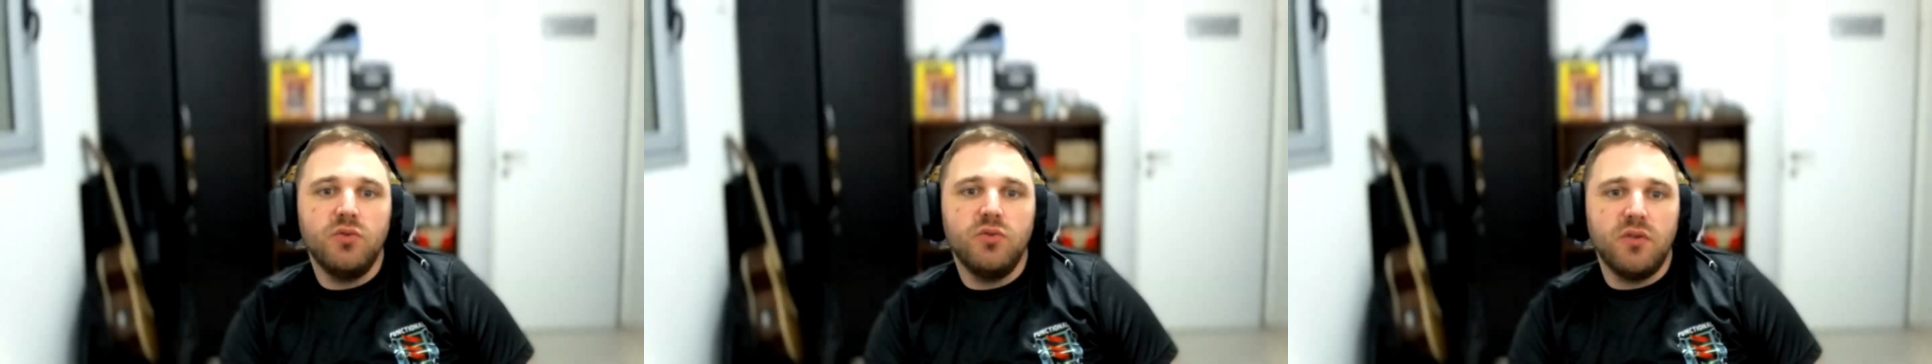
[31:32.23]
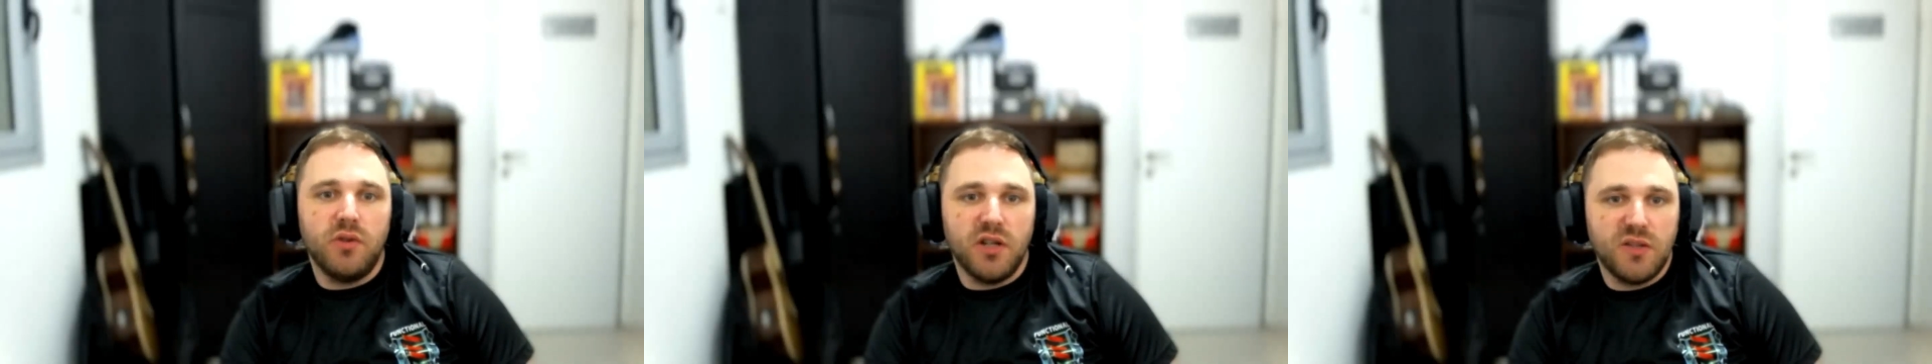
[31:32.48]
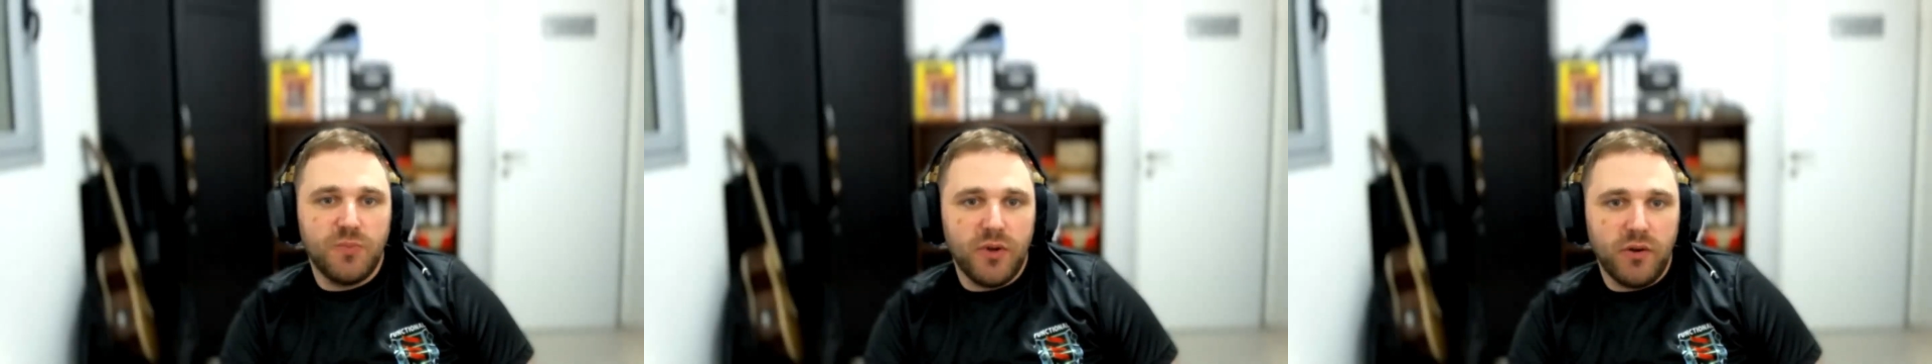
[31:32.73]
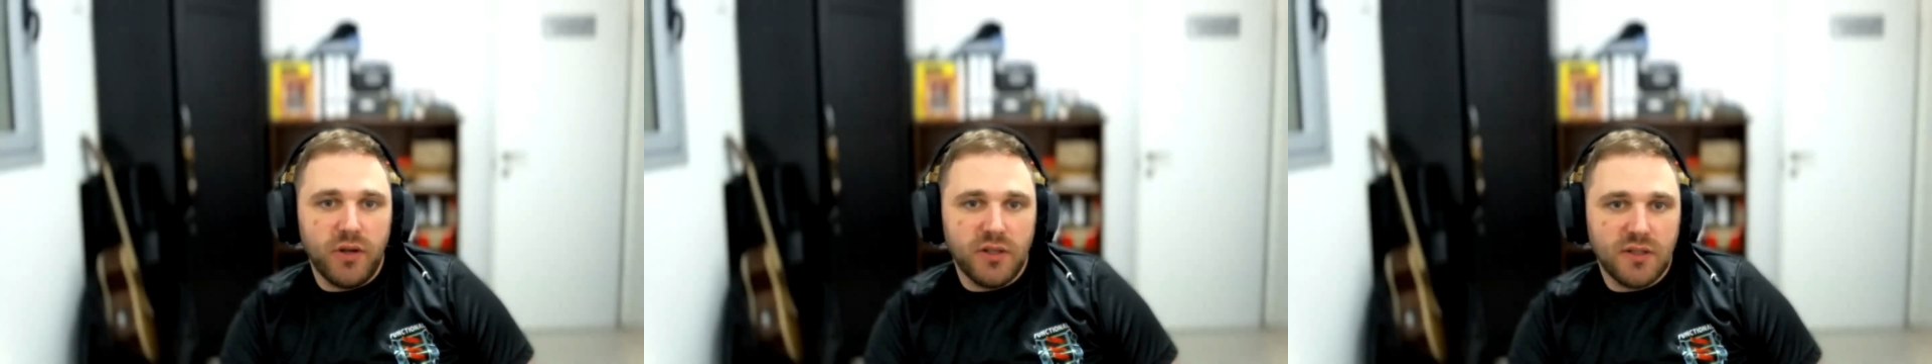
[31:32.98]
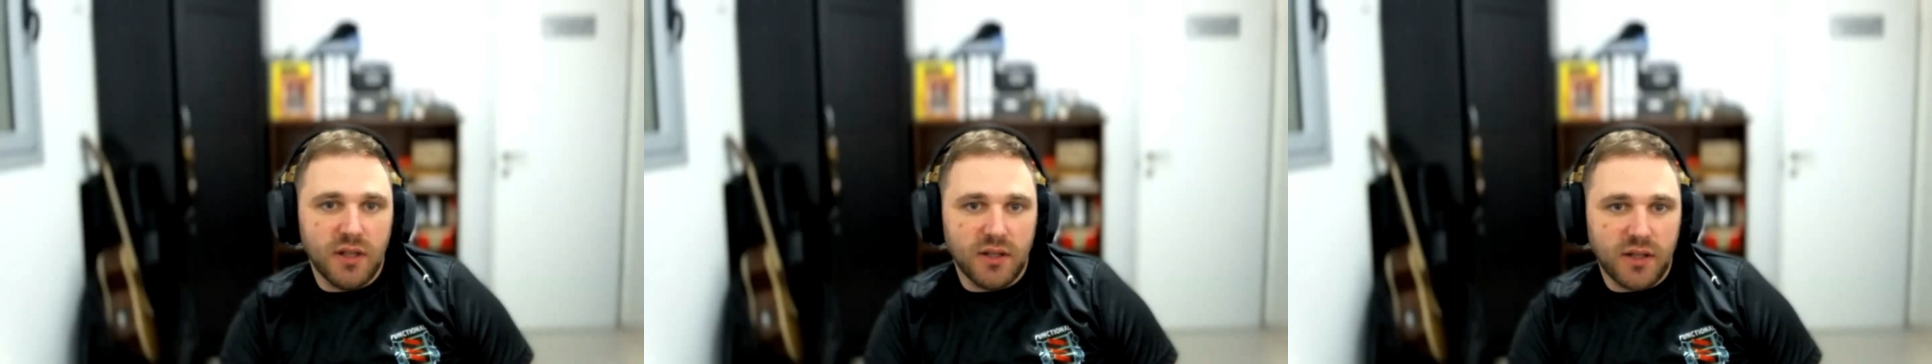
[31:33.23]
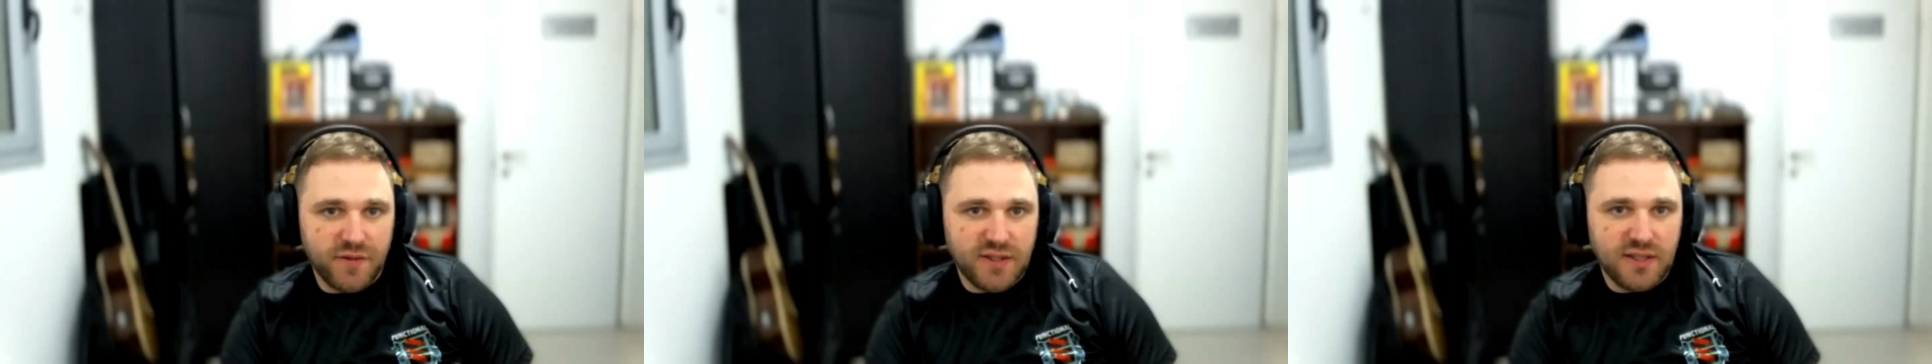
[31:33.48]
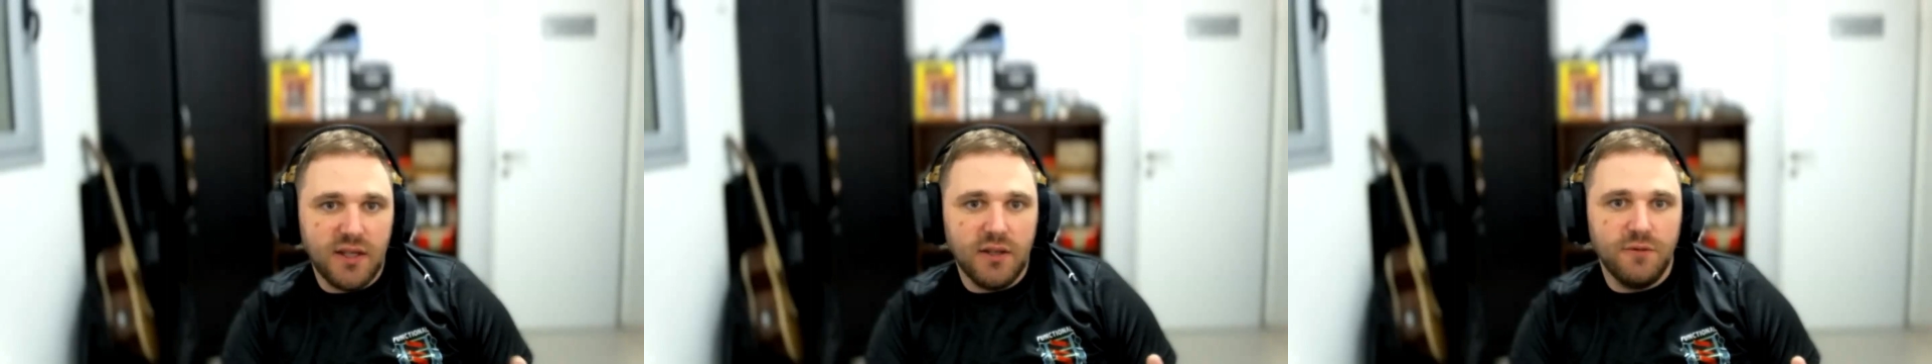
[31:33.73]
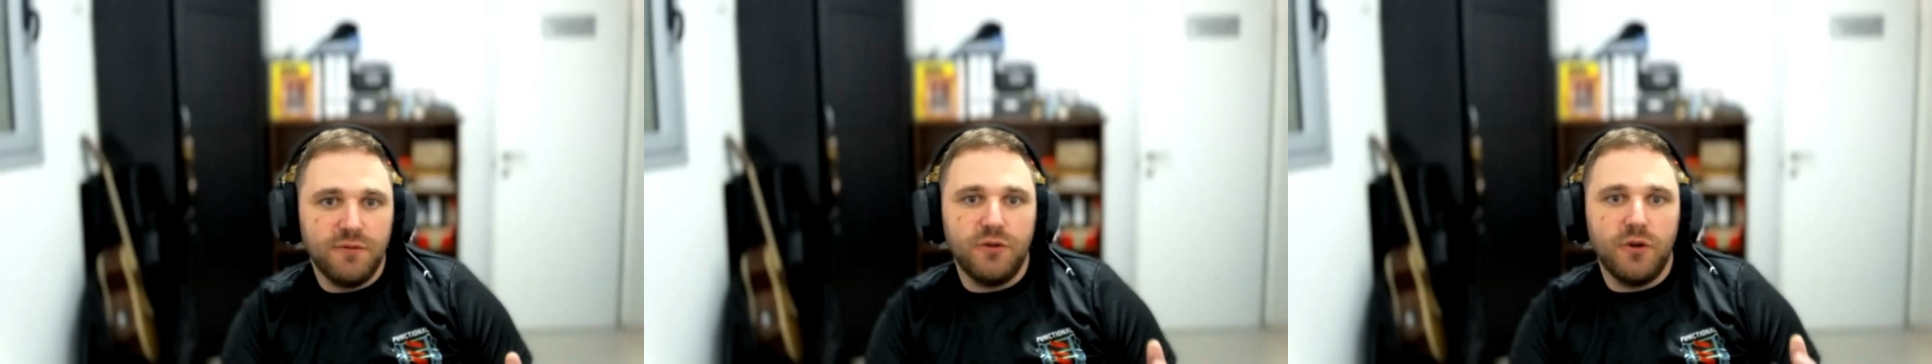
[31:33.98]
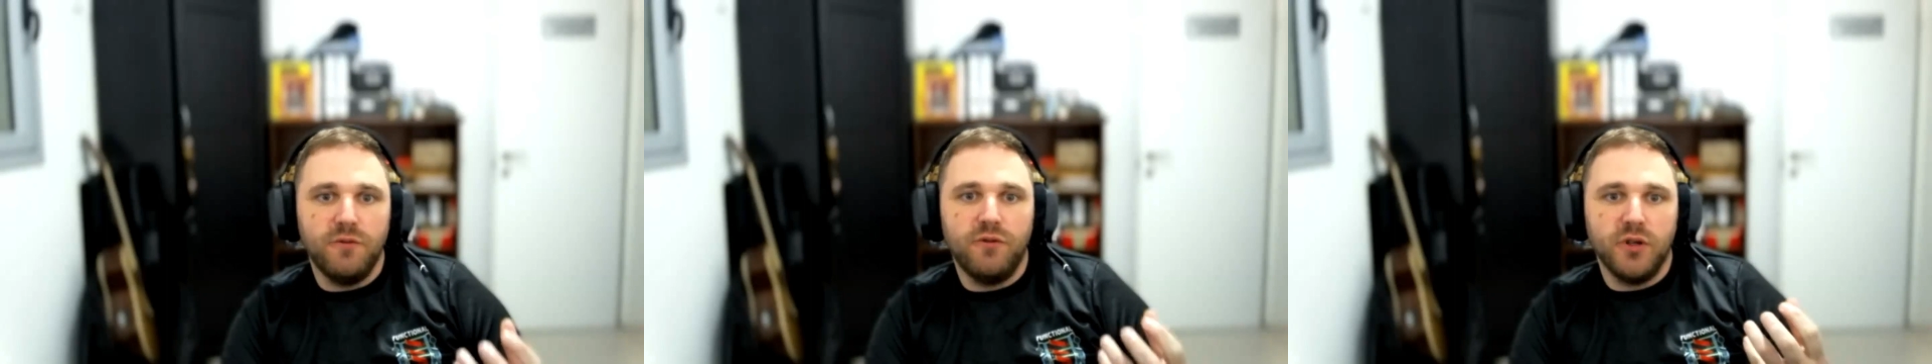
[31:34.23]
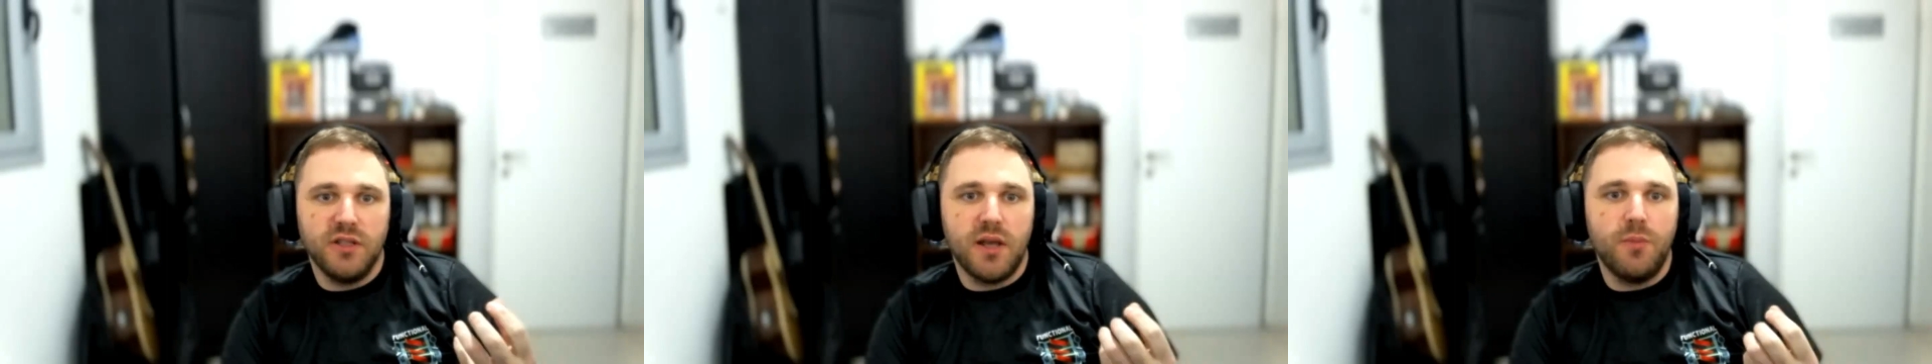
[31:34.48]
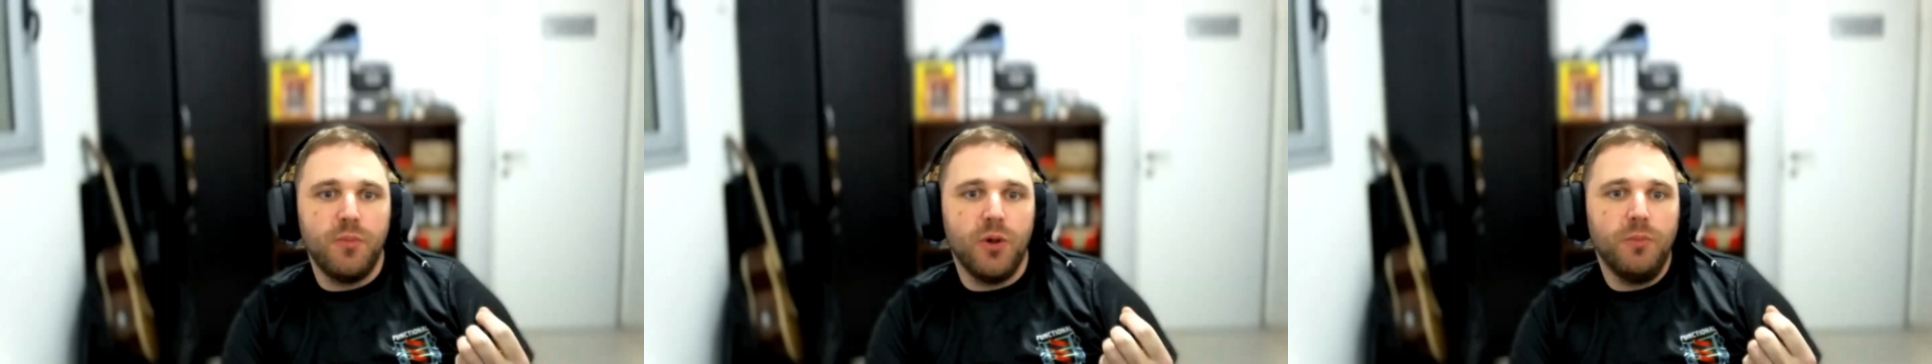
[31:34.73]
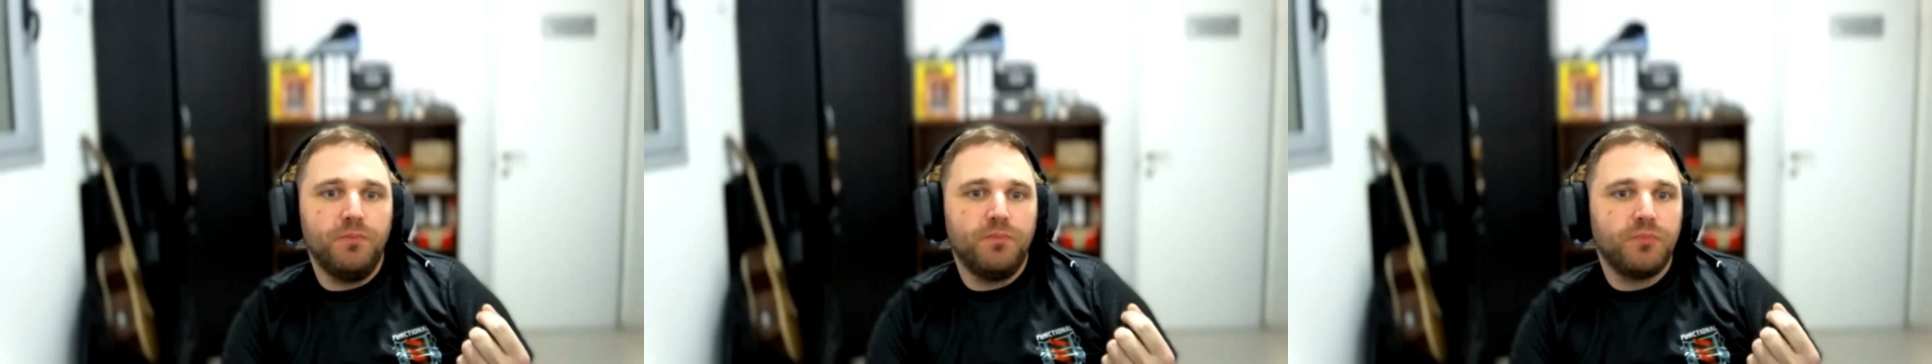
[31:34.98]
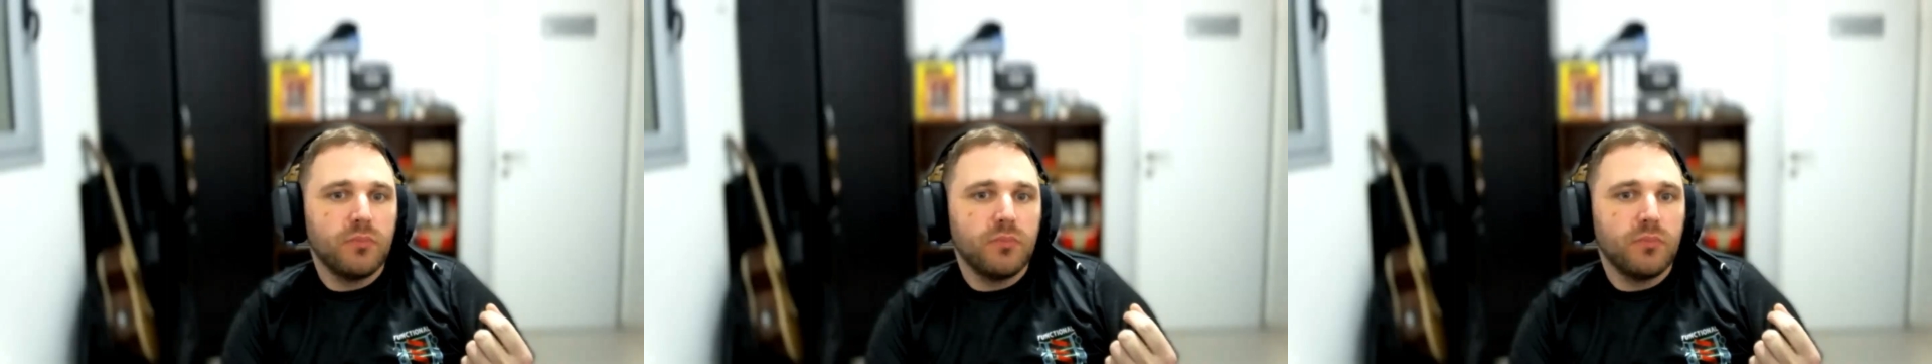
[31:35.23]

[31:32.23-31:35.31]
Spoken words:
user experience that I've seen from, for example,